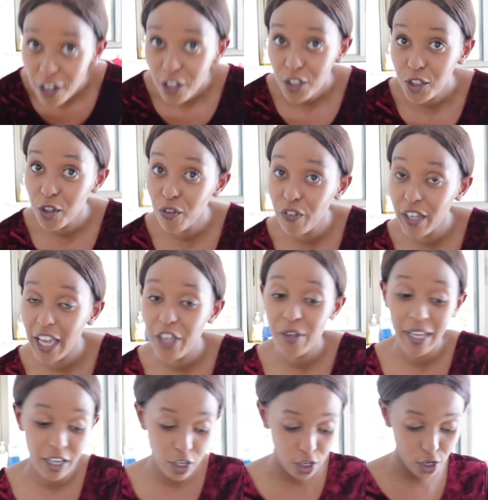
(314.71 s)
So don't forget, you
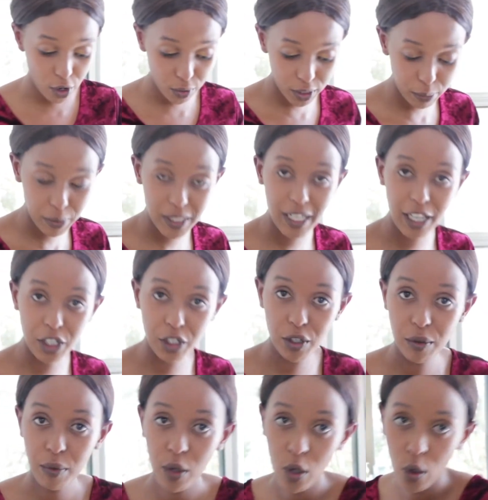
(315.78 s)
get a loaded potato
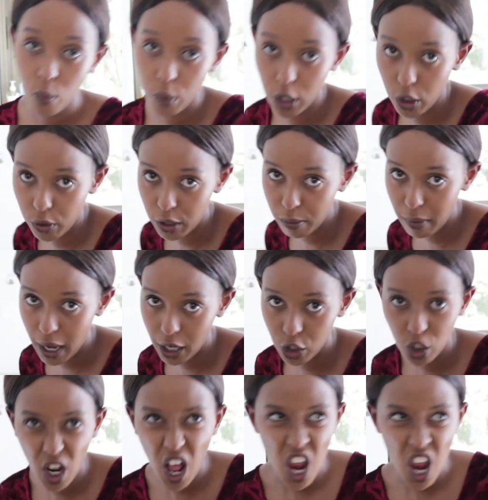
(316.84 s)
with loaded mash.